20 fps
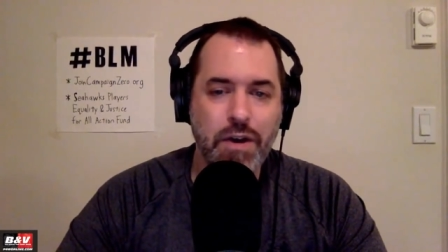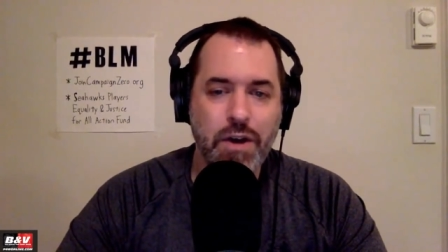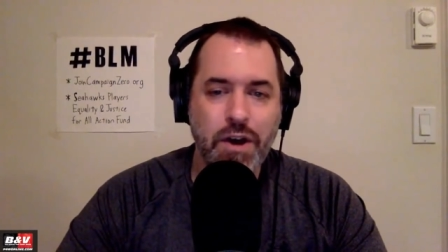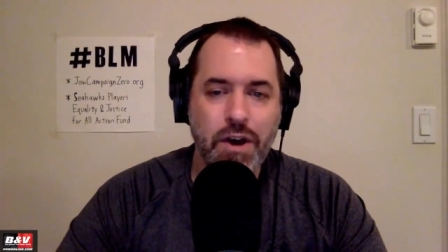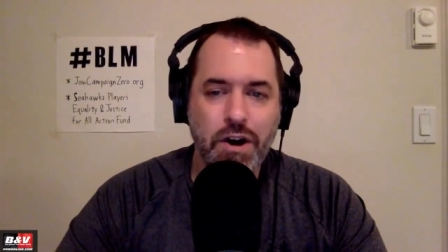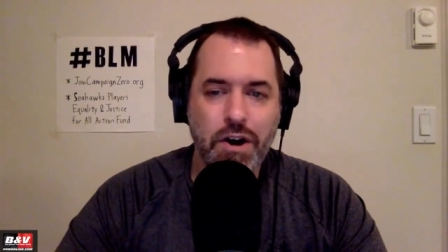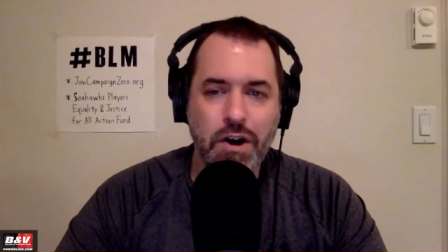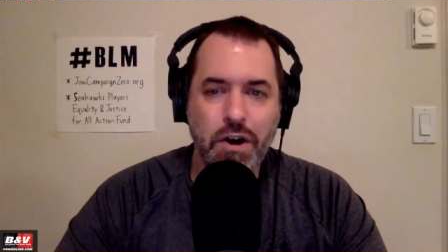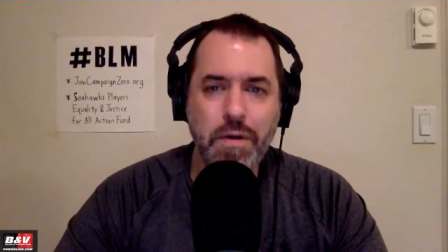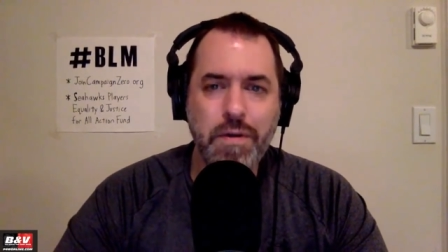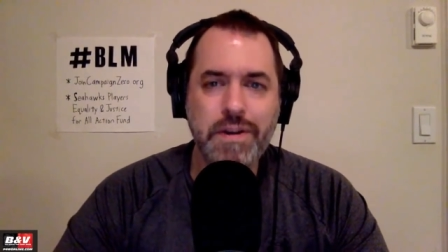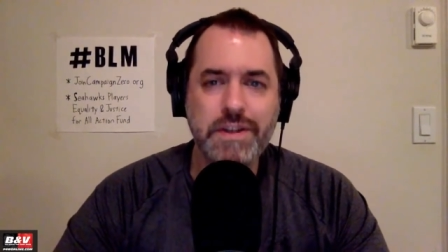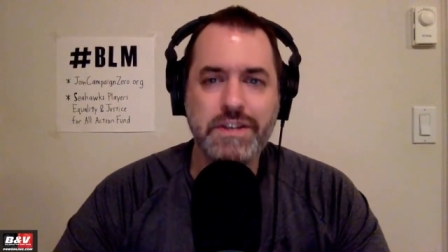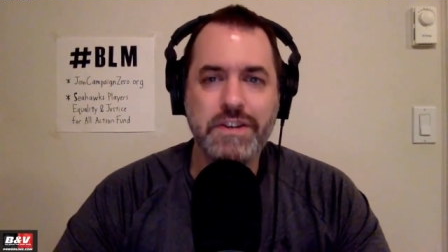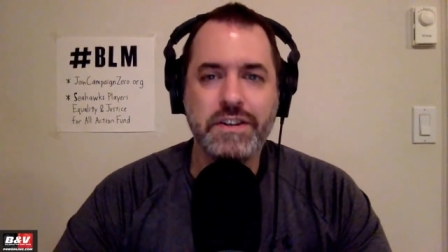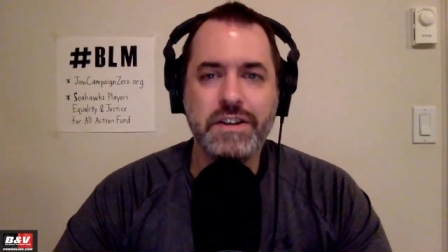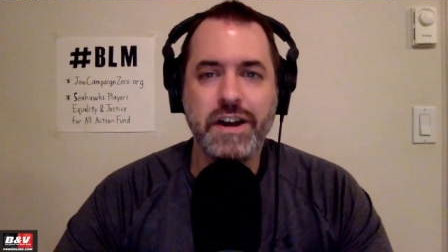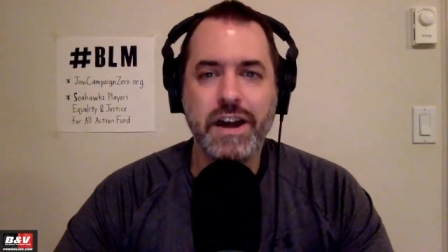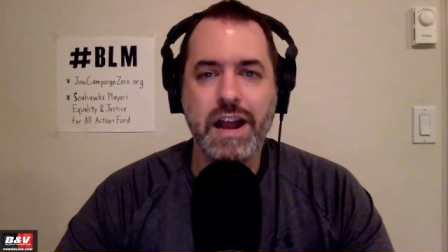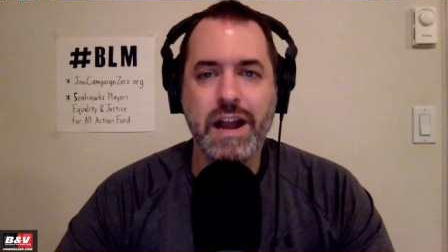Hogan's here
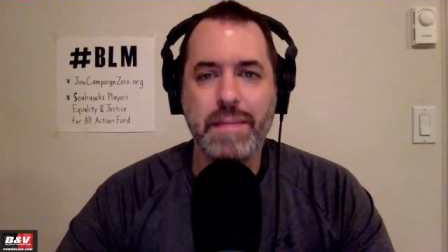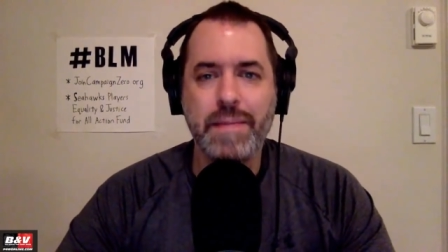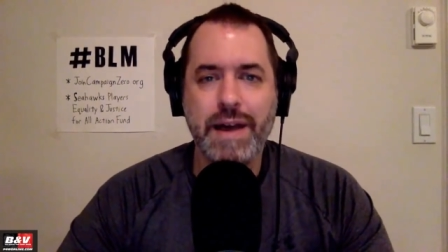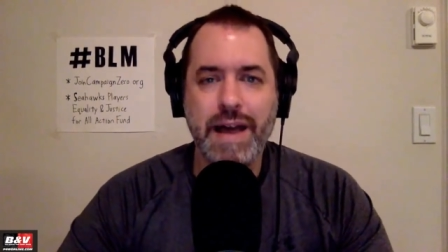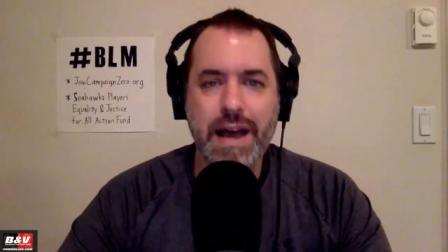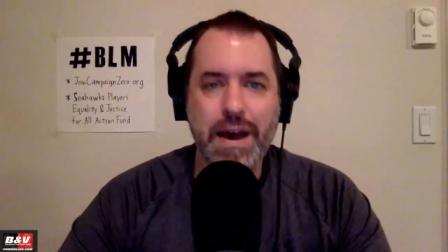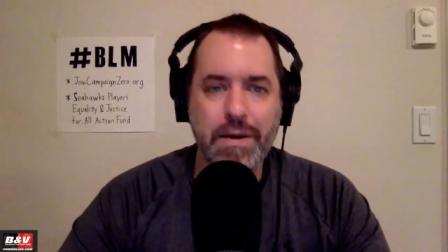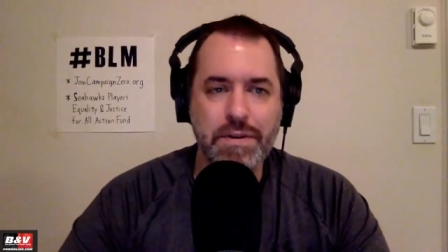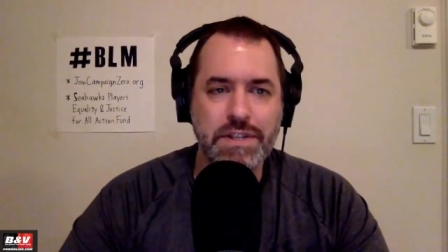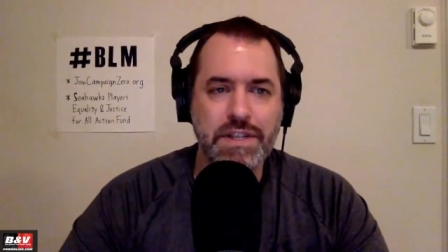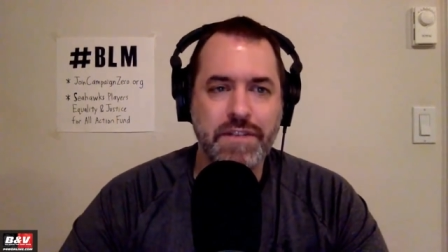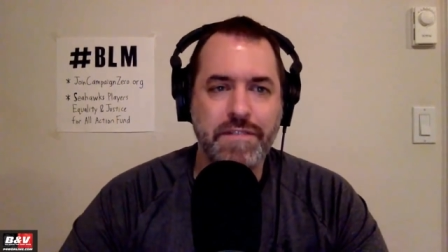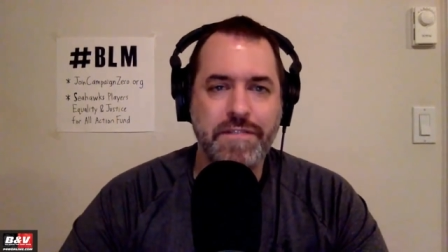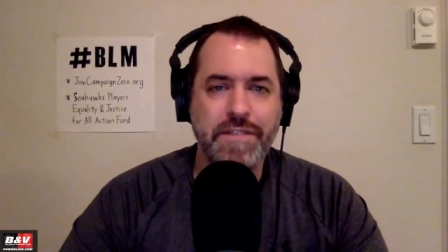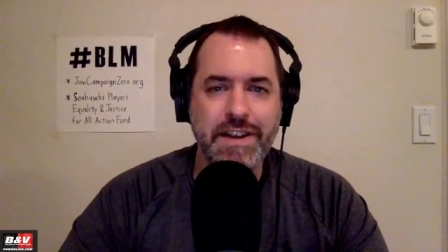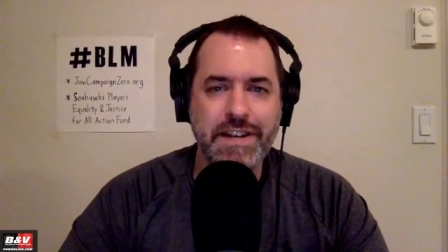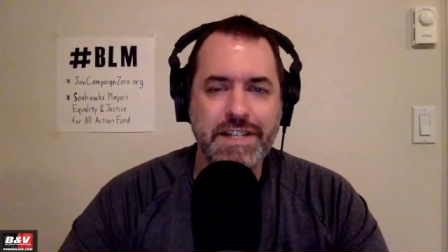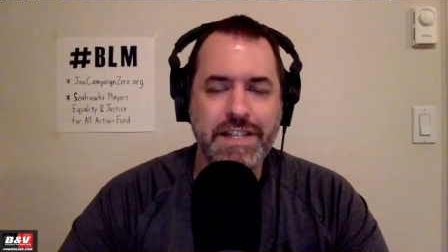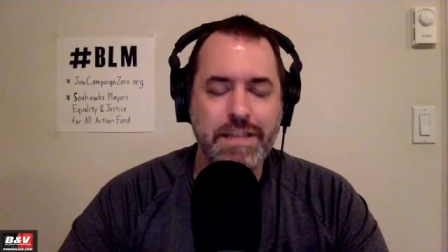talking about how as the finish of the